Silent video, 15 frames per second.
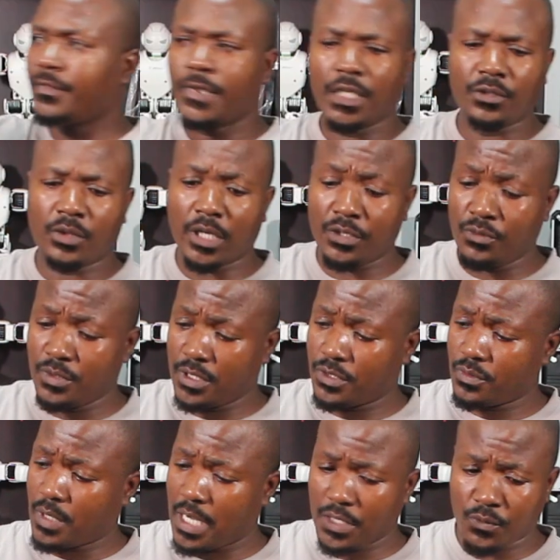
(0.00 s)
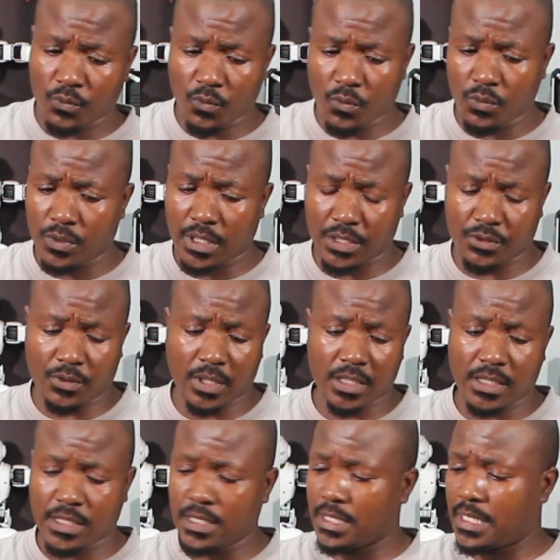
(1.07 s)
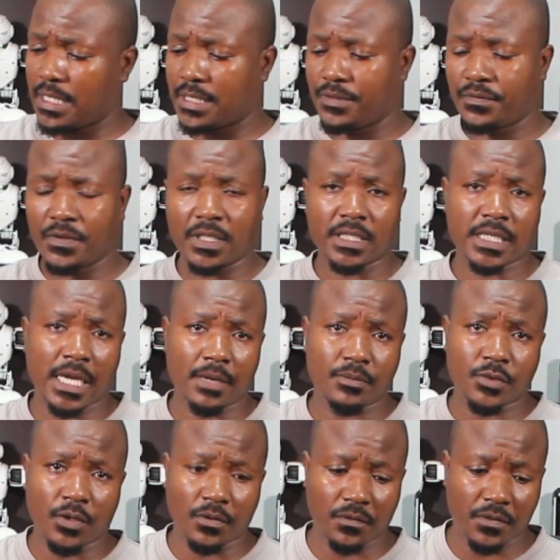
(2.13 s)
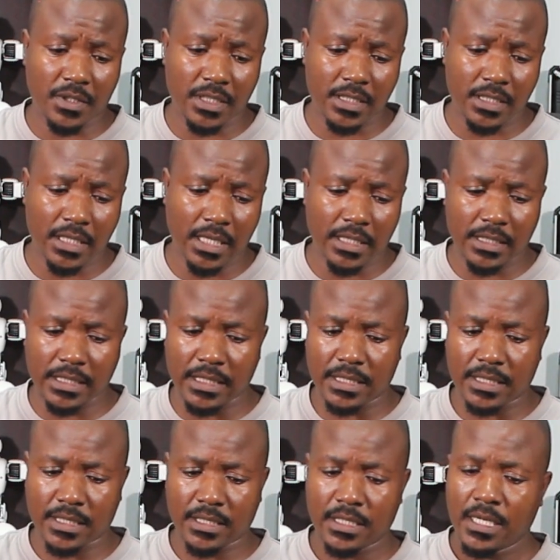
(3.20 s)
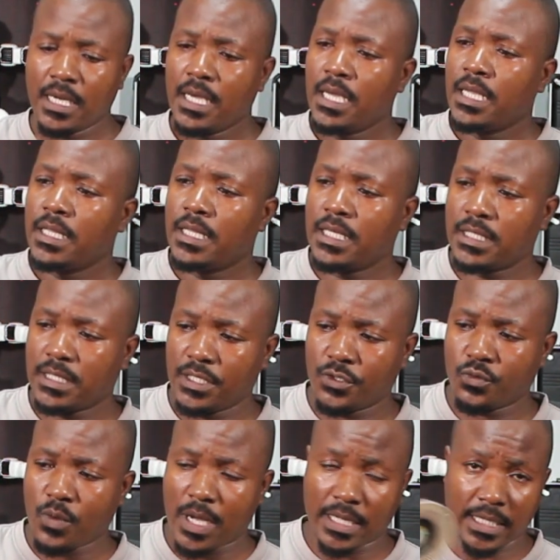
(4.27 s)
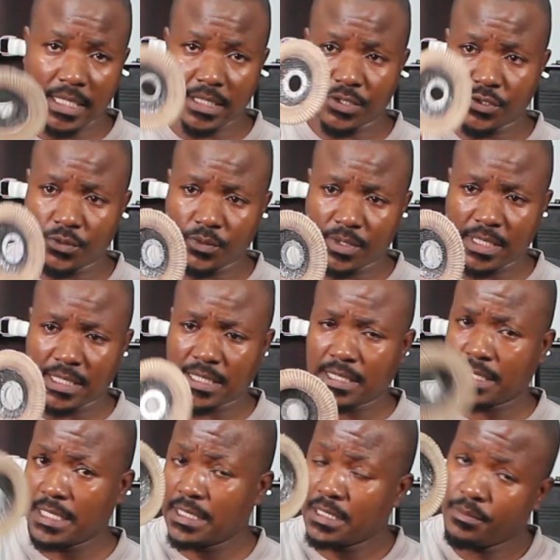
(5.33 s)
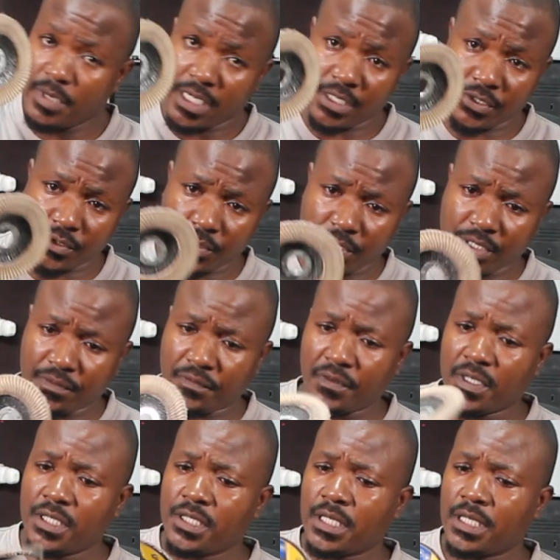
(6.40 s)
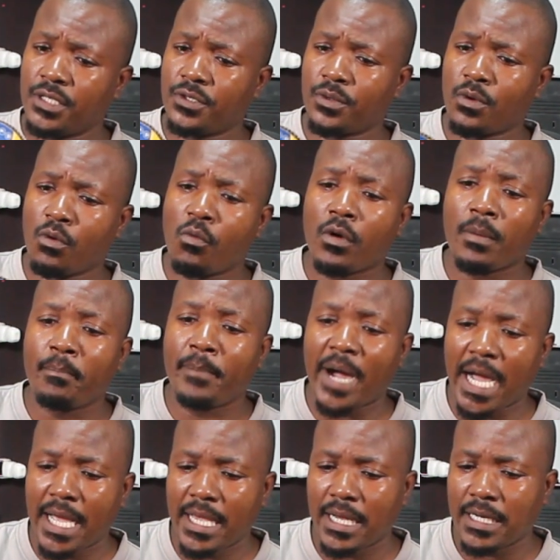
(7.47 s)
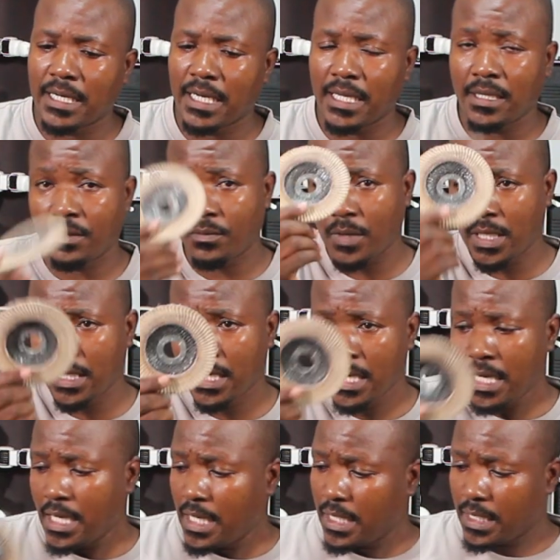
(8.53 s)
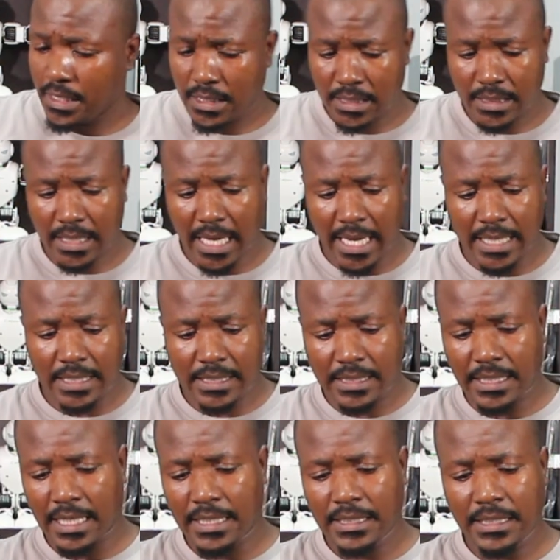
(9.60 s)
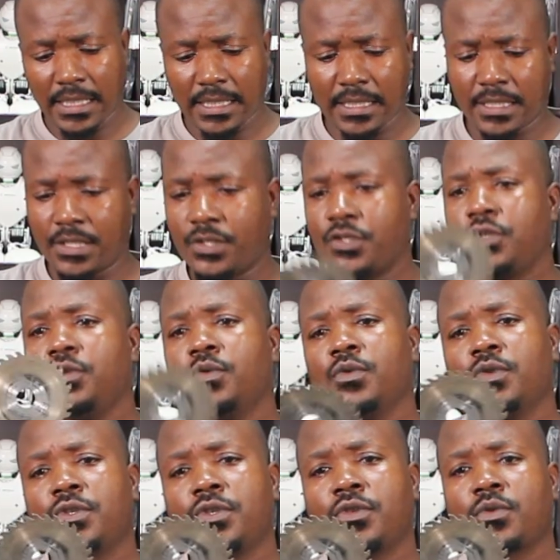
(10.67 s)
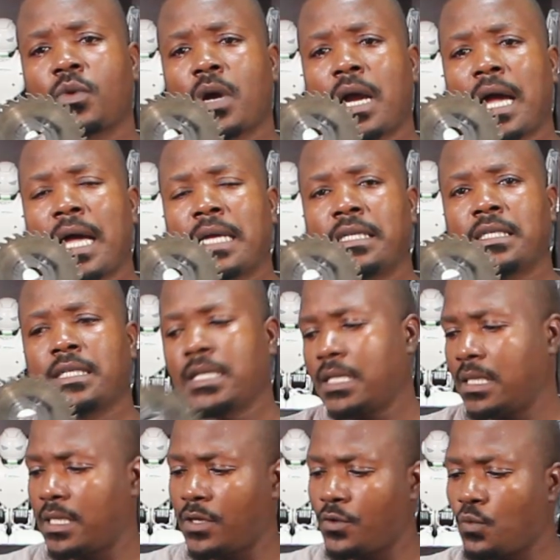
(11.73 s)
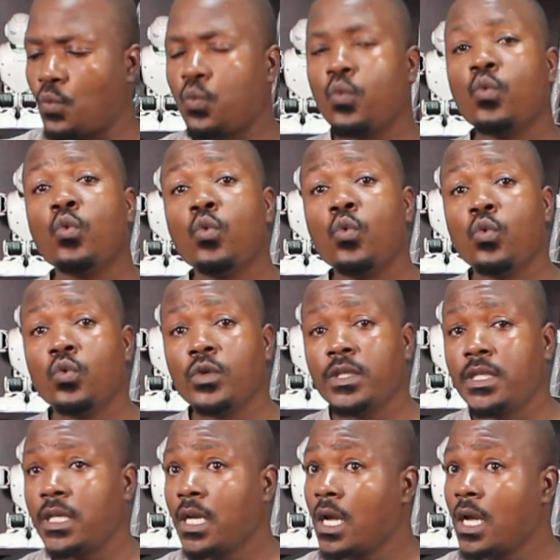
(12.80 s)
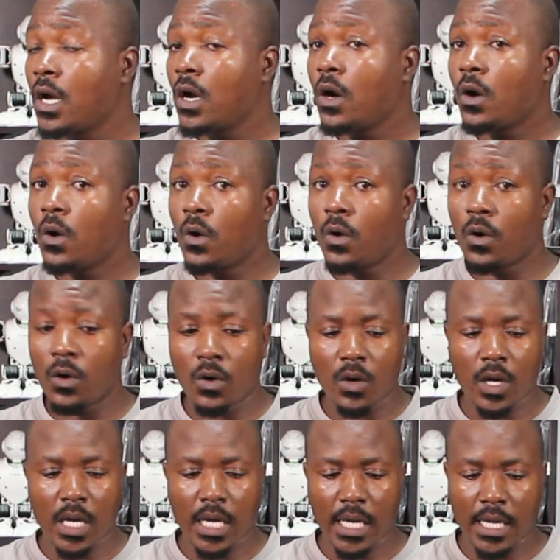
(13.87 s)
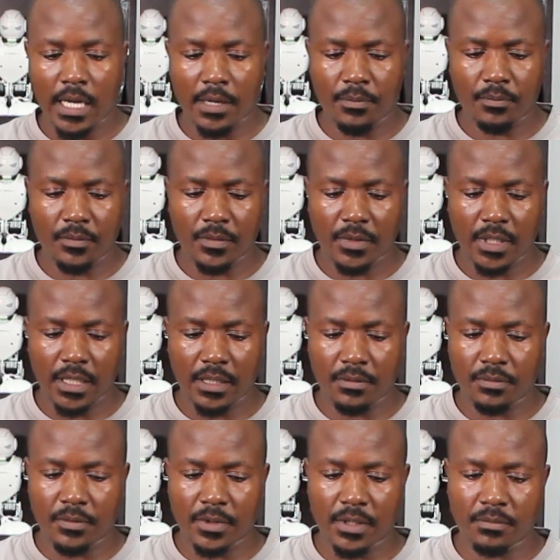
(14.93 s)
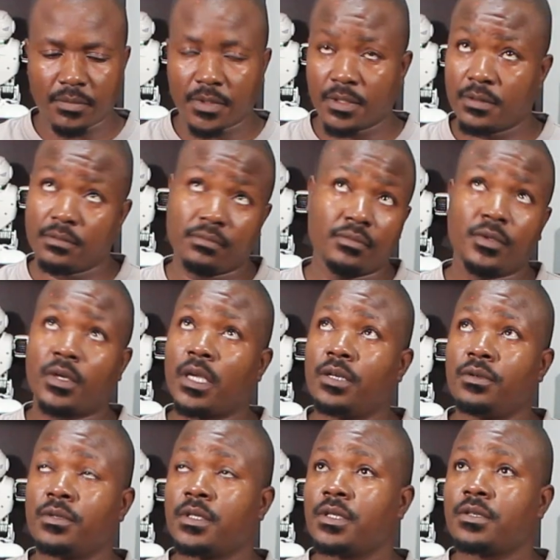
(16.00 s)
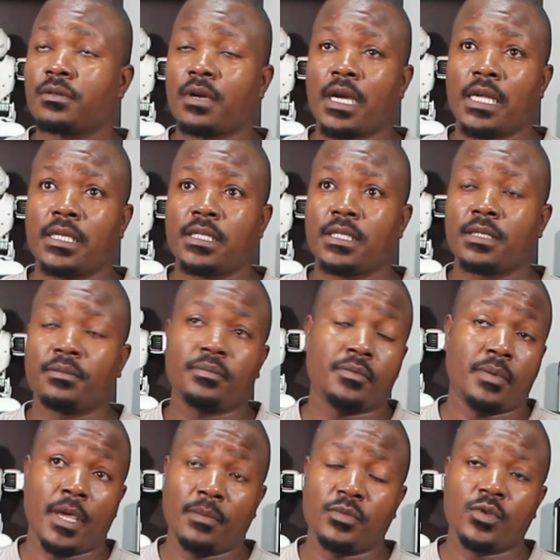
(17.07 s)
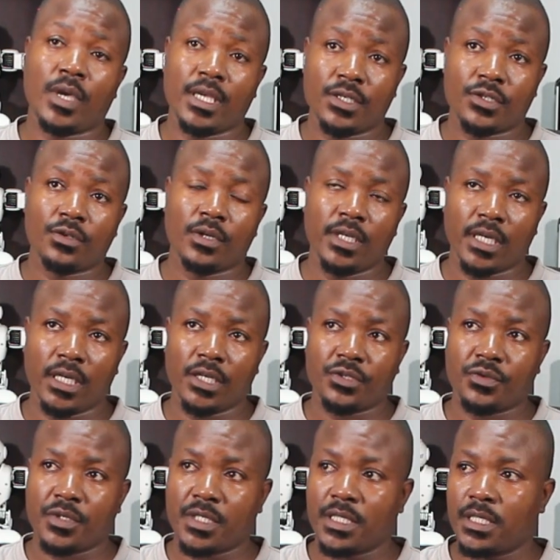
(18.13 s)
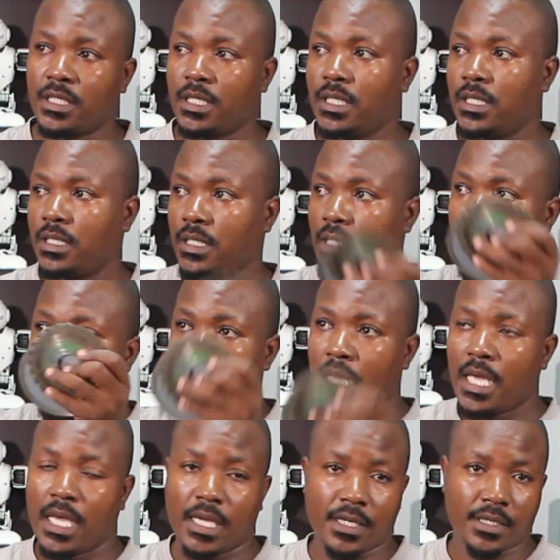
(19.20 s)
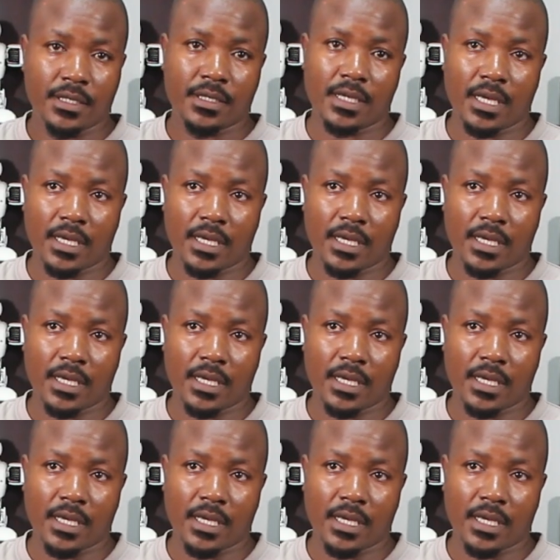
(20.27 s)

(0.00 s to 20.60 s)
you can use it to cut wood. As you can see, there are different types of this disc. There's this one that is used as a sander. Mine is already finished. I need to go buy another one. It is a sander. This is used to cut the wood, or you can use it to cut. Perhaps you're installing electricity in a